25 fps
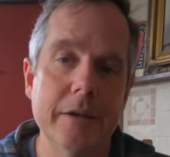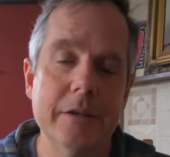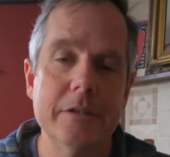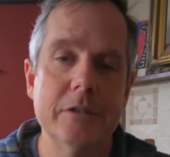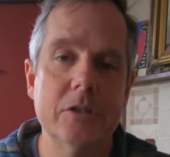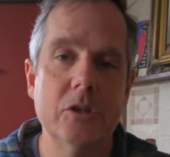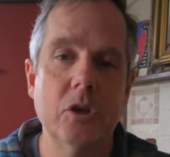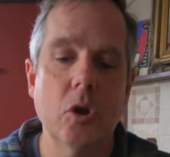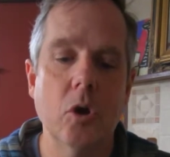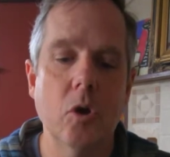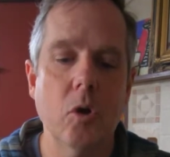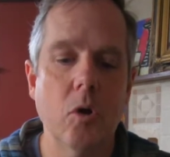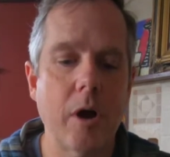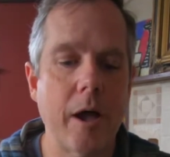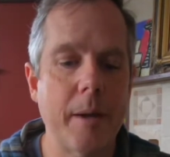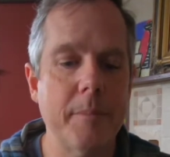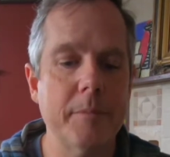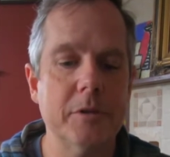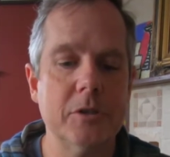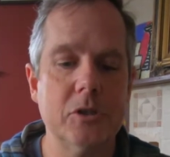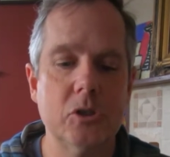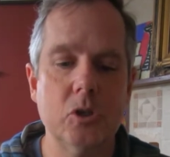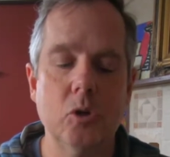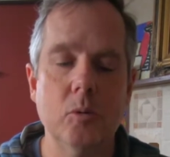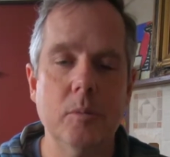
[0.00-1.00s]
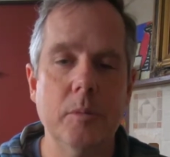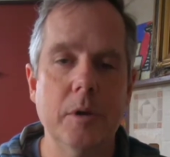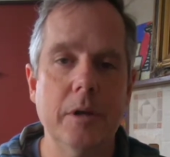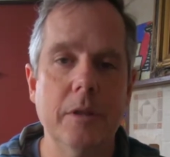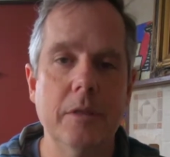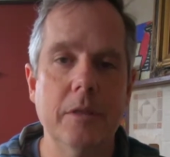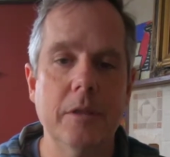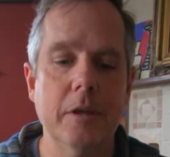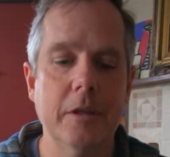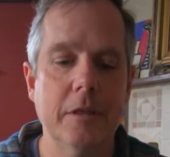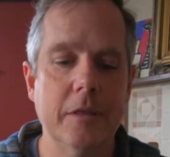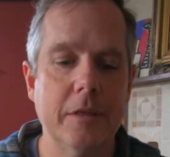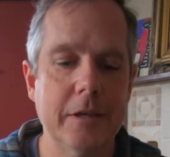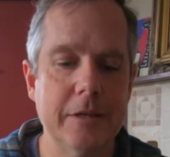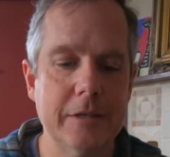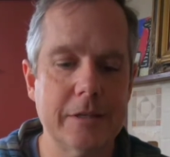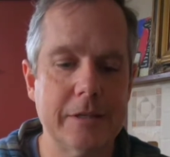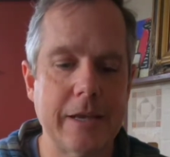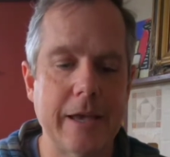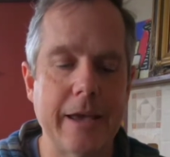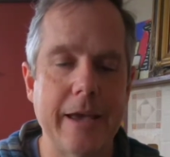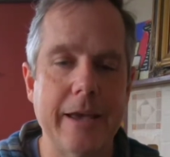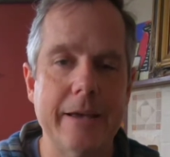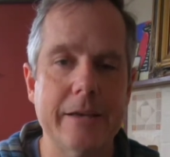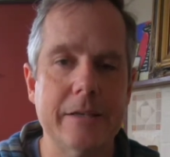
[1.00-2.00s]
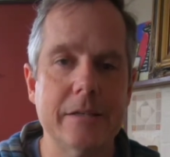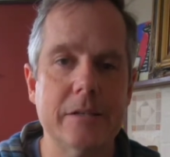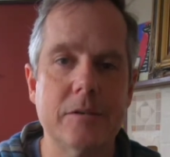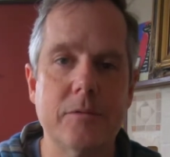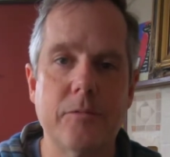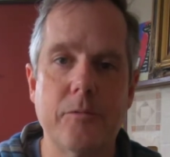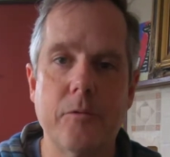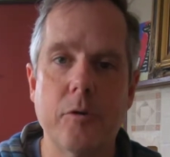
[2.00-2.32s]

So I'm assuming that this has